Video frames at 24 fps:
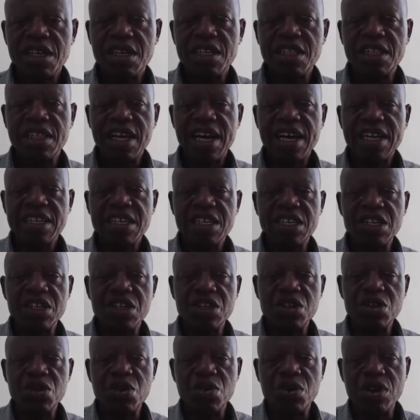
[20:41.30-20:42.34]
The tax is
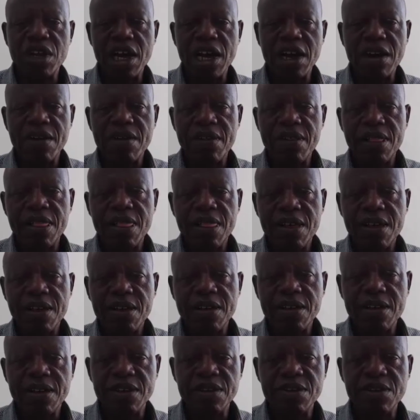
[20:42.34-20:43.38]
zero now.
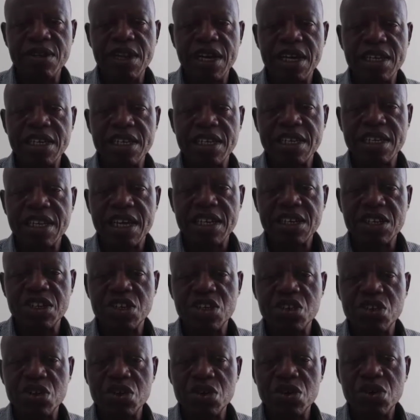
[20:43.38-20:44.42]
Know that the tax
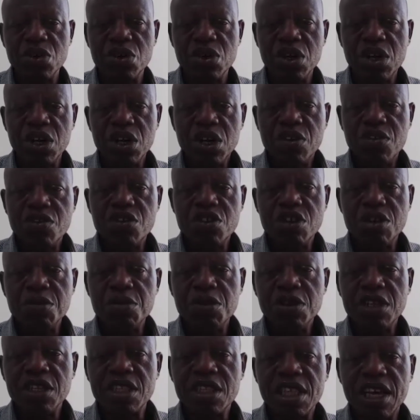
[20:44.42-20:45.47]
is zero. If you
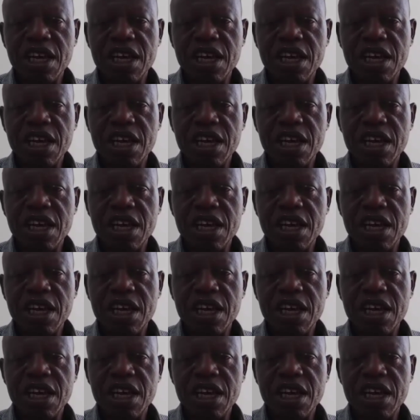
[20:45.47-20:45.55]
remove the